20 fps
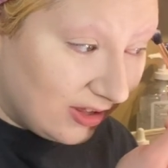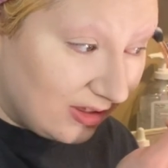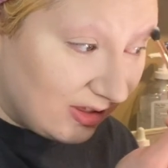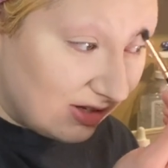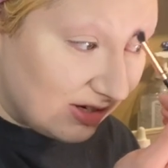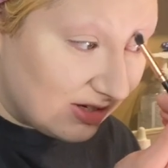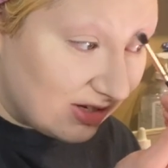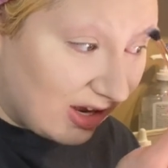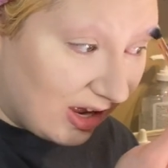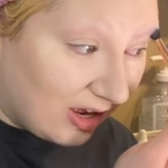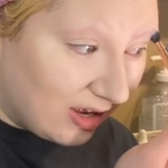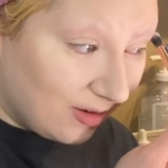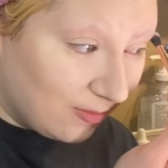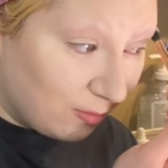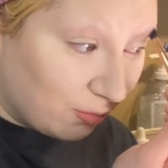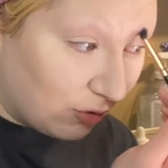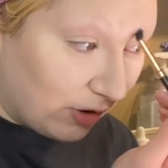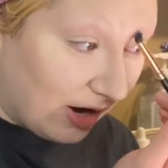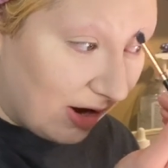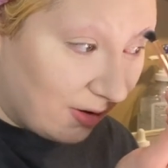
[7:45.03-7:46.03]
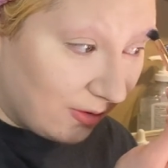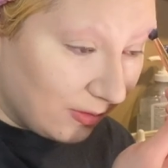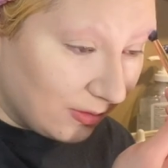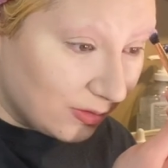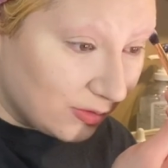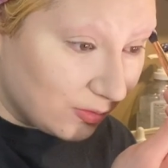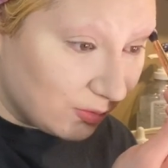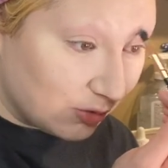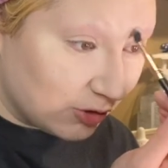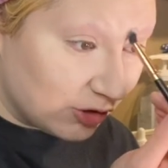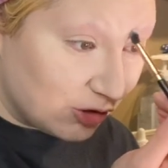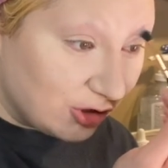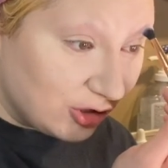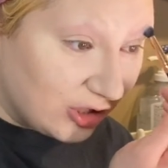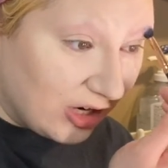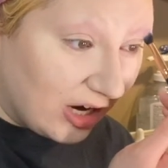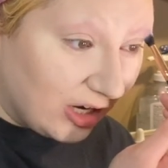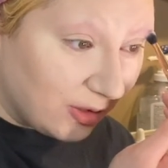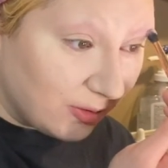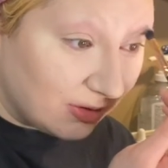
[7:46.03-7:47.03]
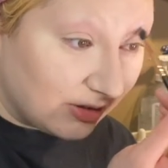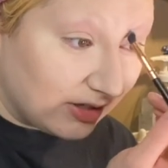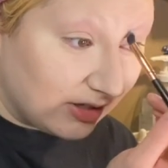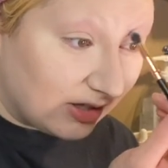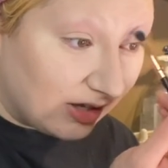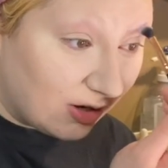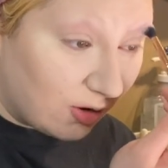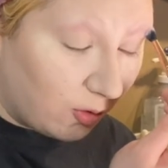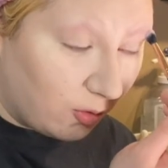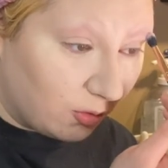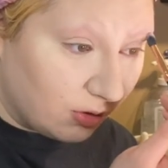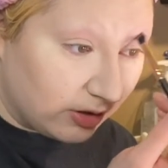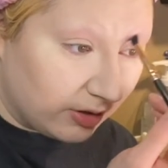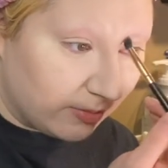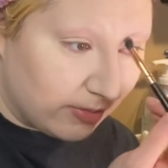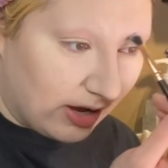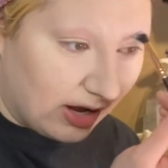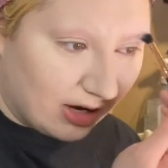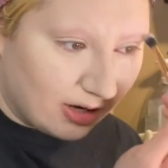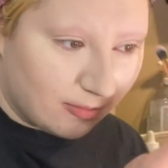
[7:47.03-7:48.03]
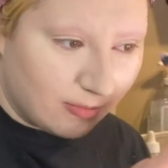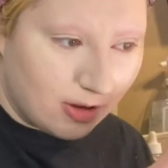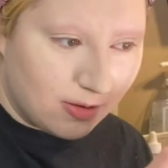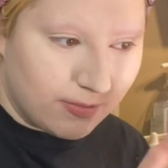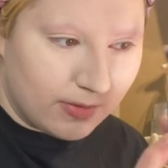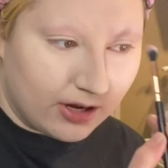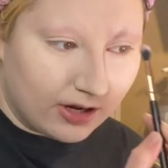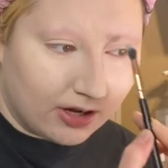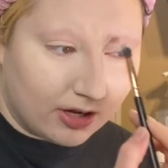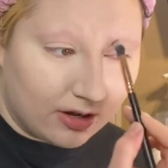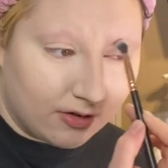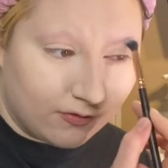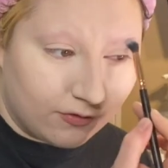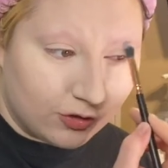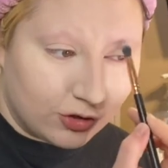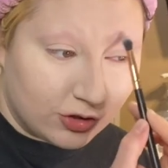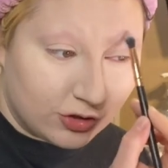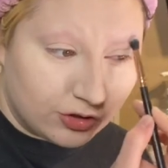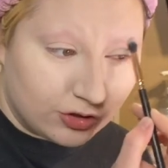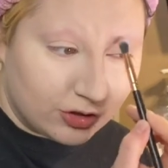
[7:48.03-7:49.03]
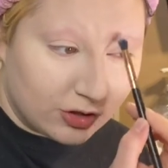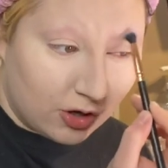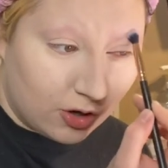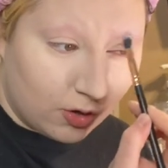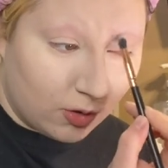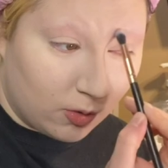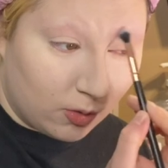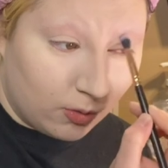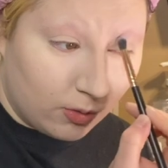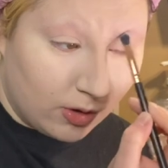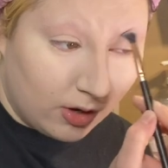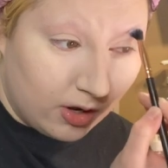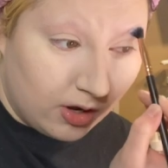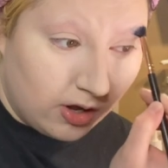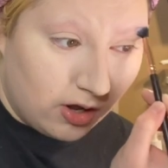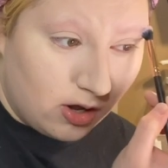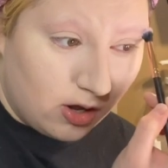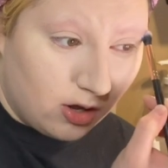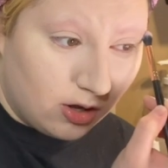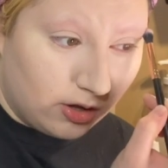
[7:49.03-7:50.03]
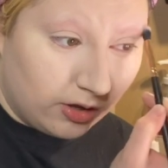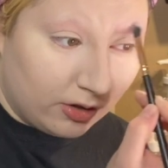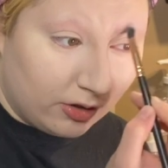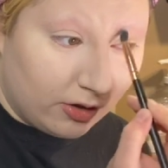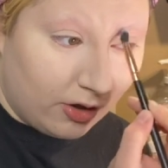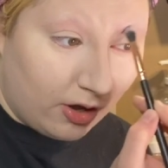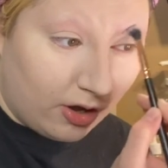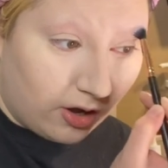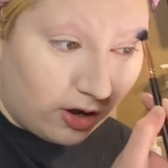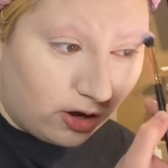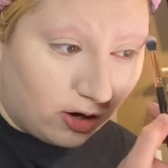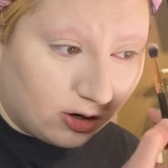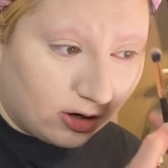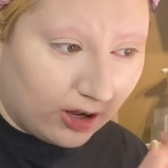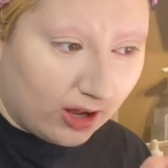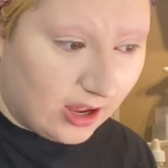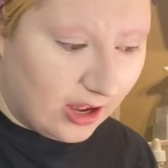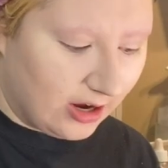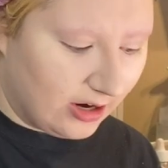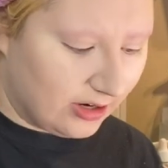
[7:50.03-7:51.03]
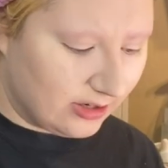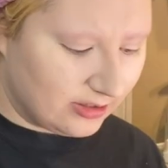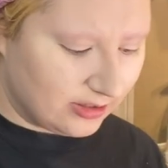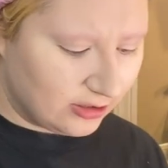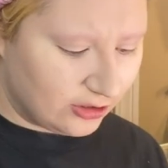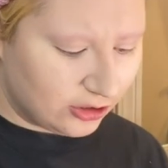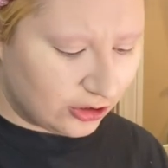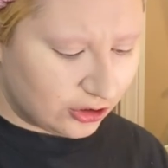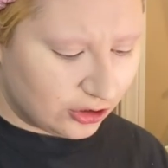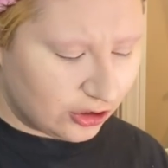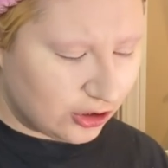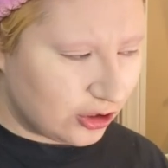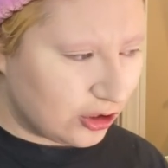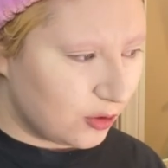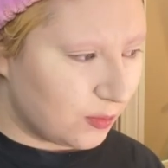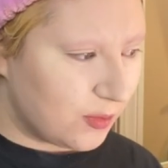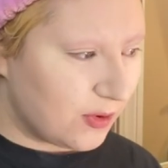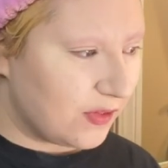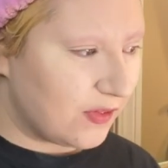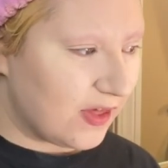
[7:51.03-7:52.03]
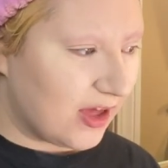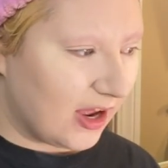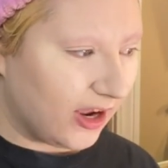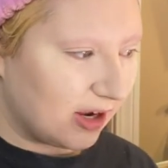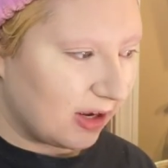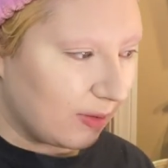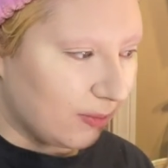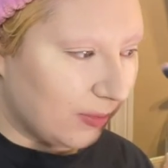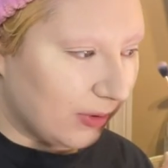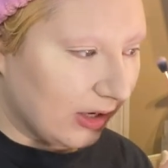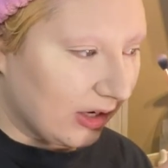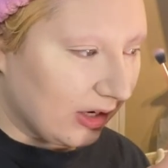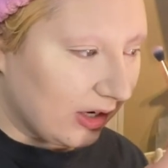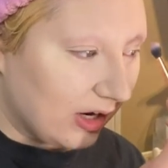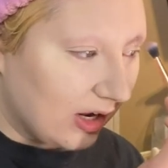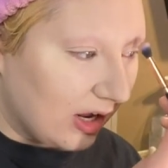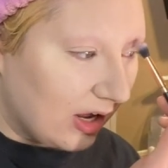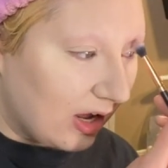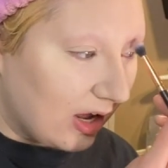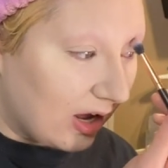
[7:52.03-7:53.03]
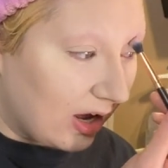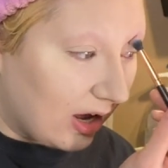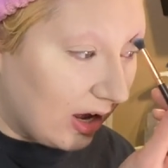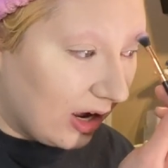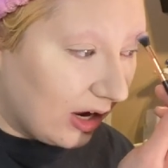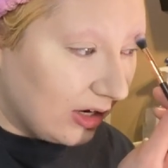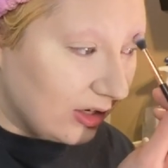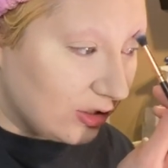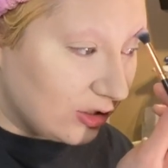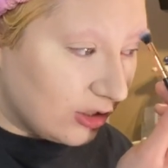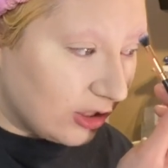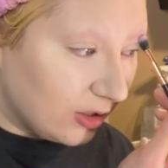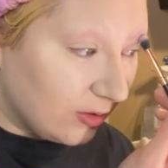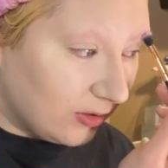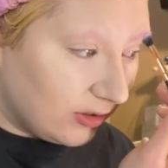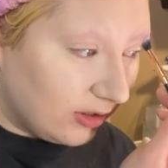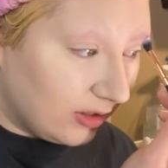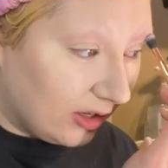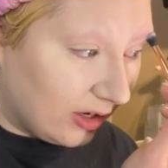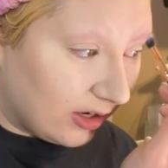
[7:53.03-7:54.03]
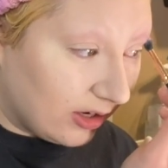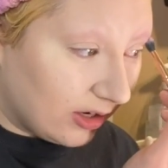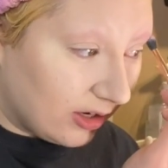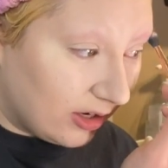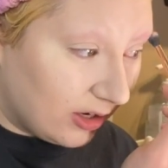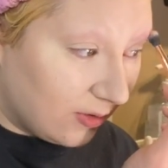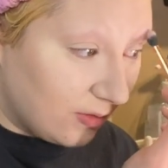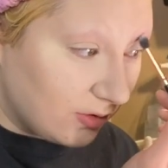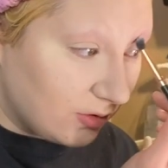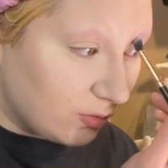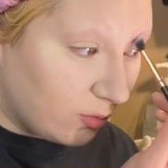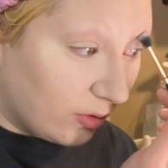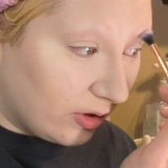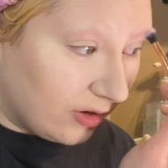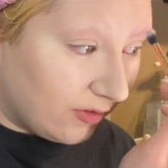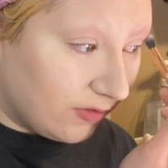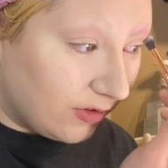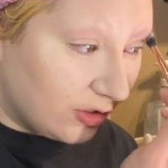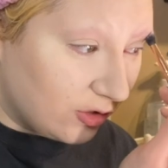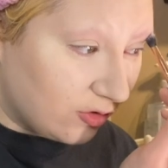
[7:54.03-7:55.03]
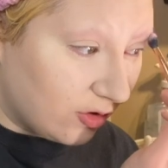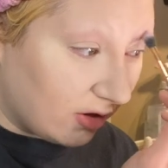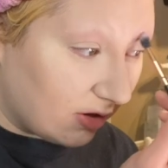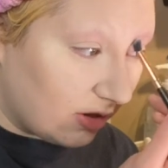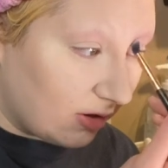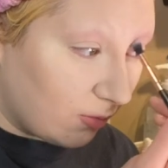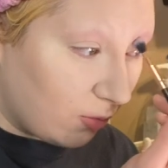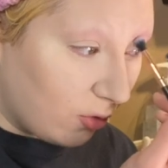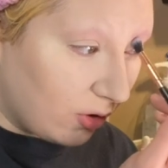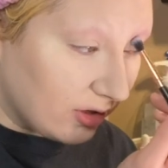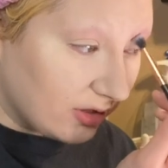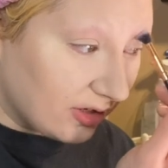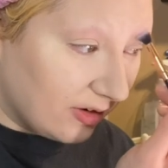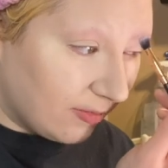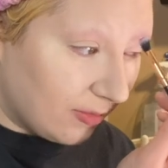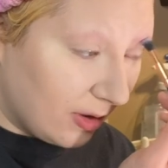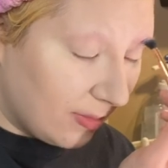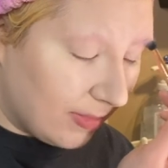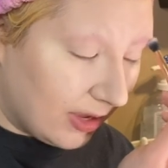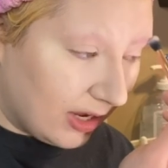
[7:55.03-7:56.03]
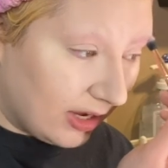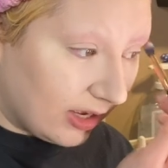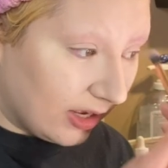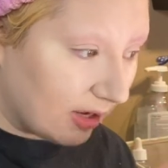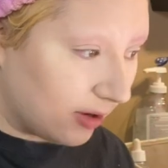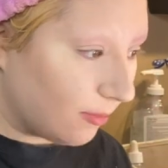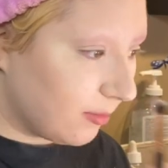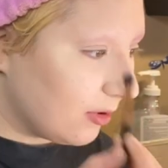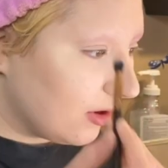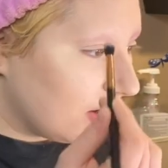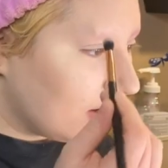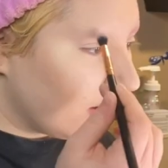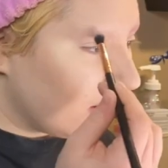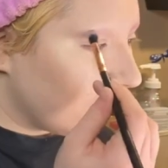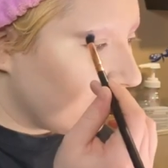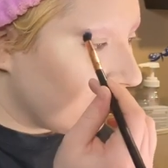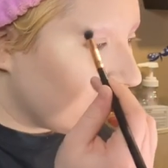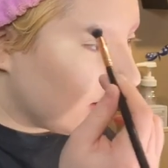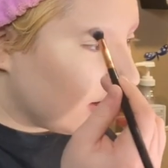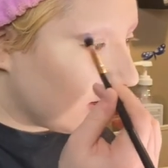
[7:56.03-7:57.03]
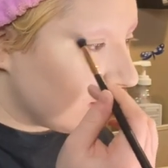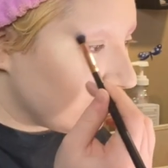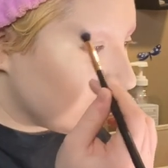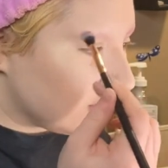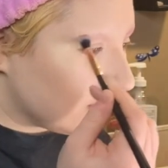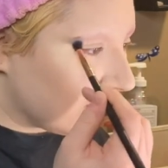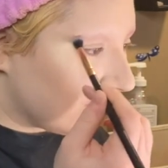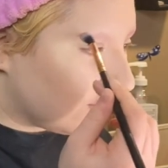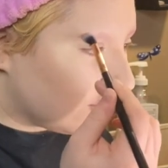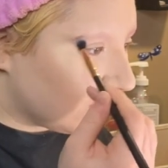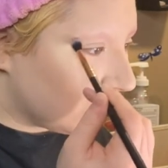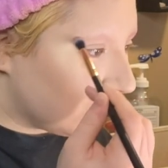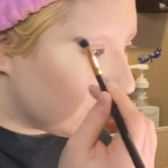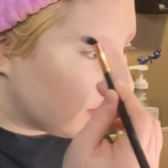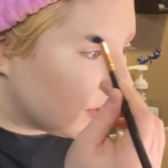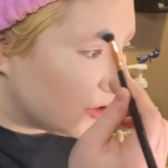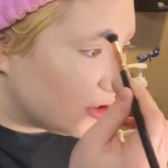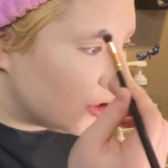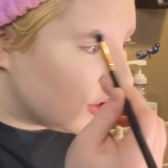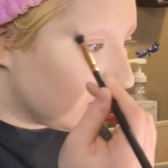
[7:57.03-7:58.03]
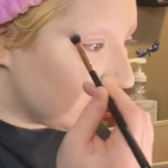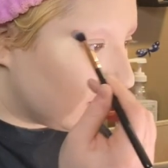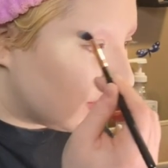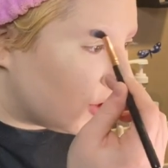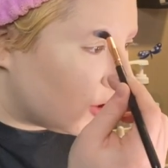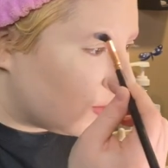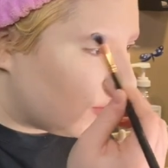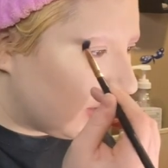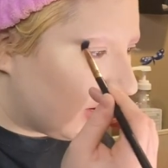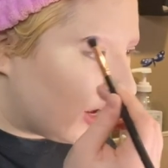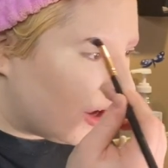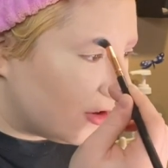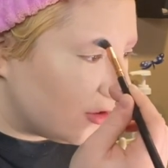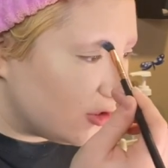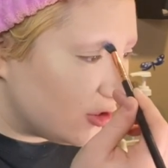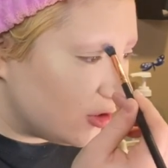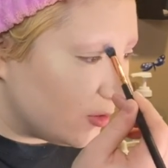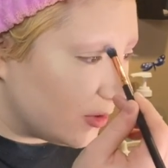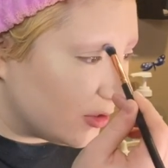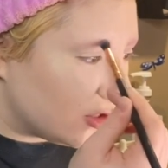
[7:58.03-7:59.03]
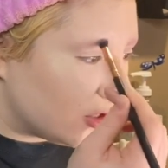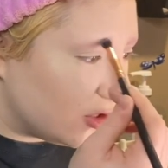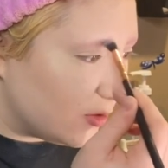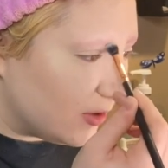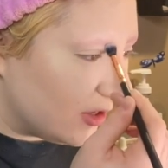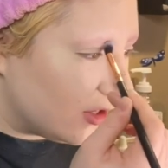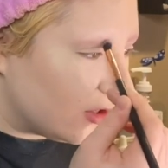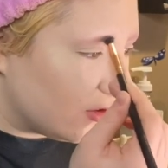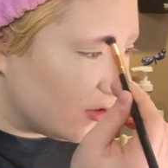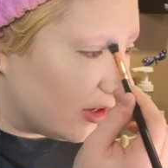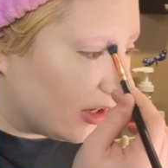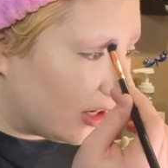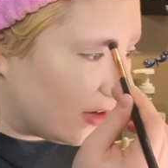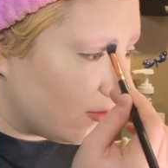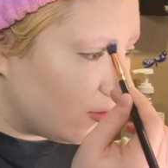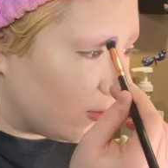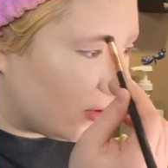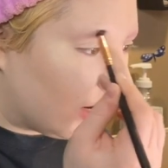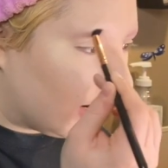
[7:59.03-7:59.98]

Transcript: these brows were genuinely like holding back my makeup for so long and it's such a stupid thing but I genuinely like it was one of the struggling points of my makeup and I just never knew what to do and nobody else knew what to do either like even